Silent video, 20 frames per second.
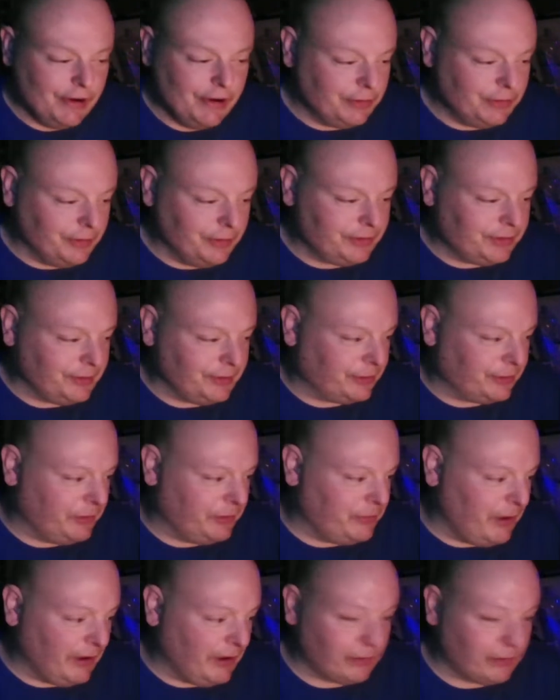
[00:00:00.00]
twisted
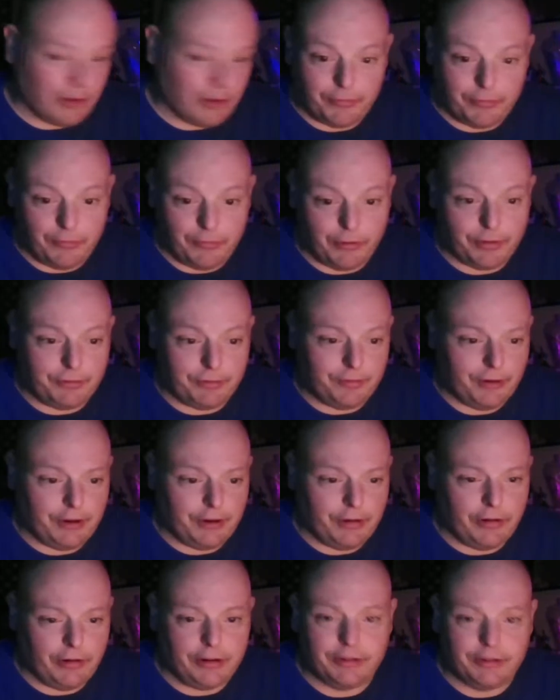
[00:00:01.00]
tree bags right before this
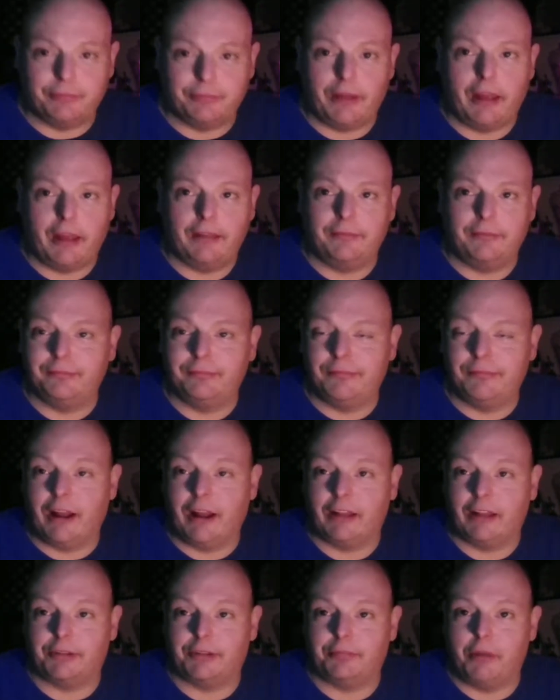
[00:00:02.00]
video. I
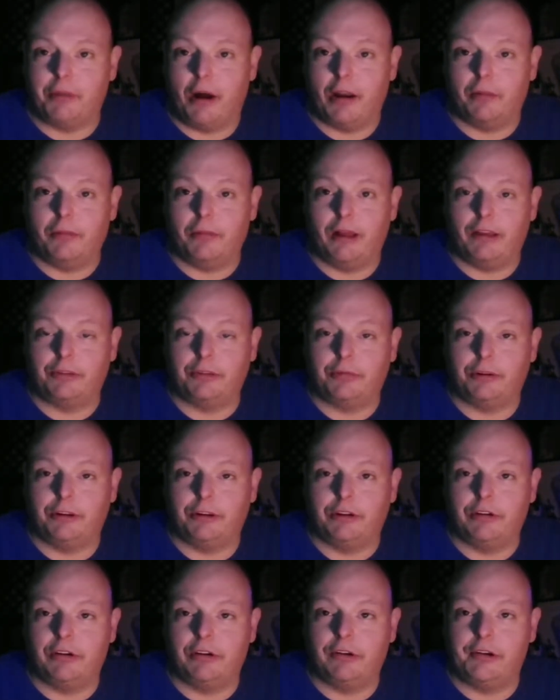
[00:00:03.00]
forgot to spawn them last
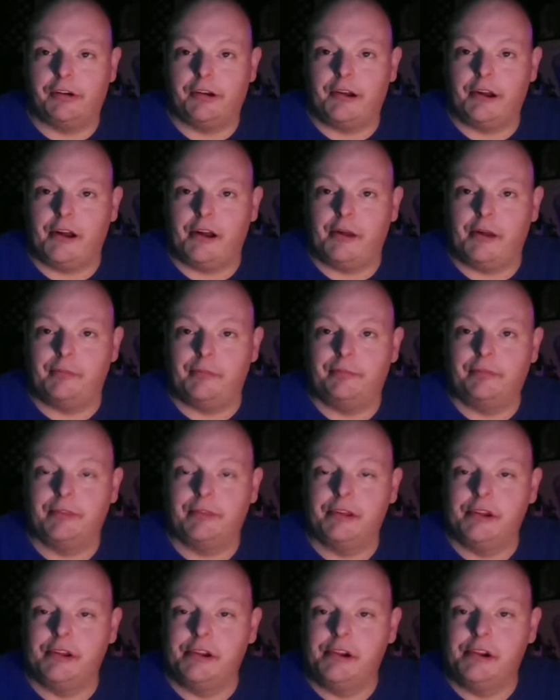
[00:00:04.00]
week. Um,
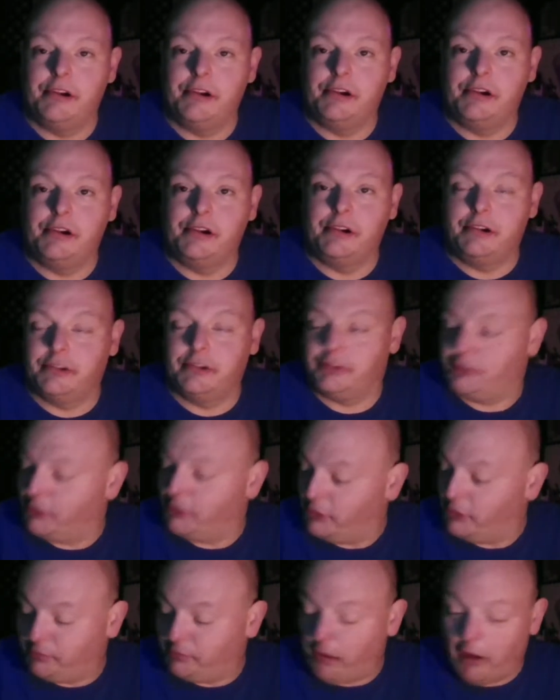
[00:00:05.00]

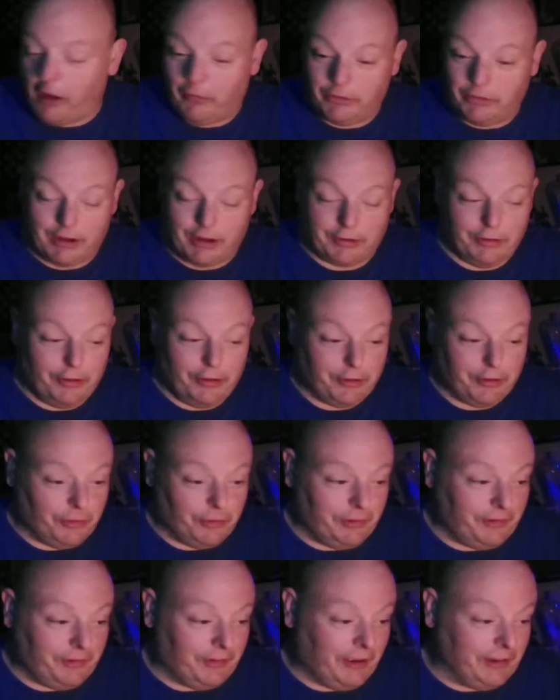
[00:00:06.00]
So the spawn was actually looking
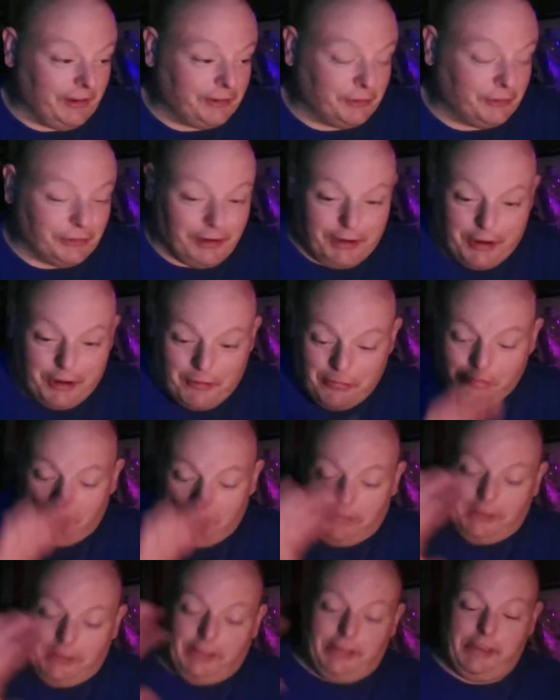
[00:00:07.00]
really nice. It was like
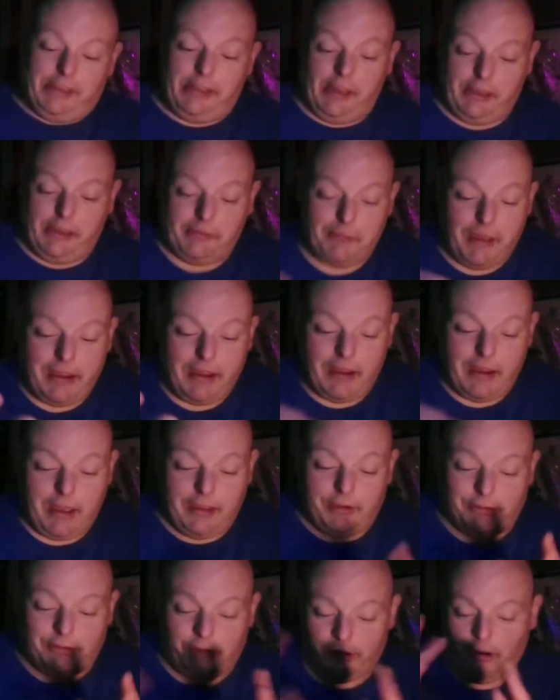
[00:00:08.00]
completely like
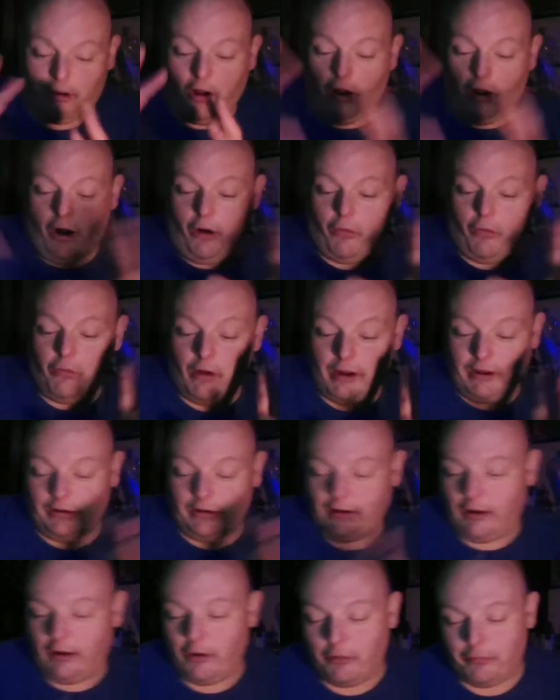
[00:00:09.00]
mayonnaise, like all
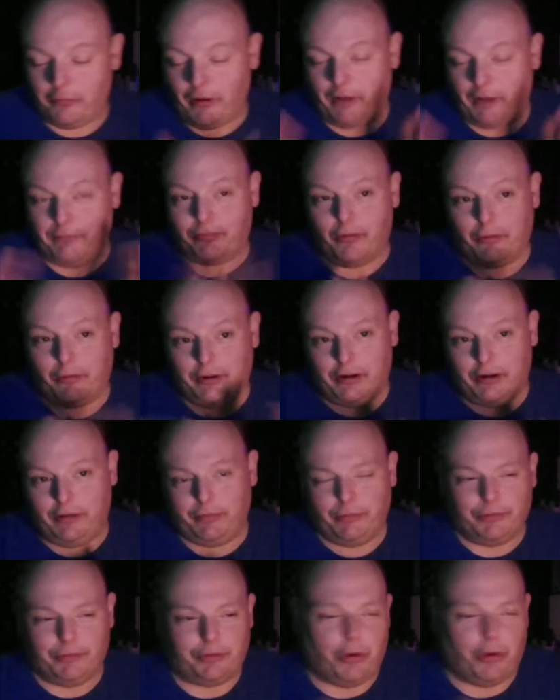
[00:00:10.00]
white. I broke it
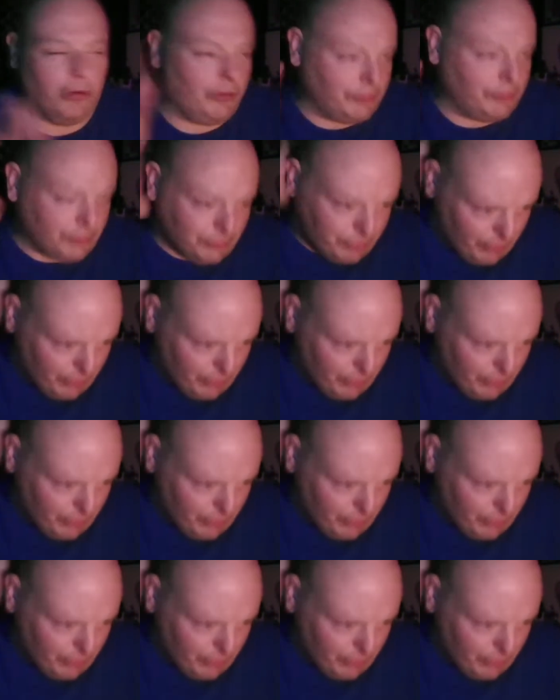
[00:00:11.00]
up. It was corn, so it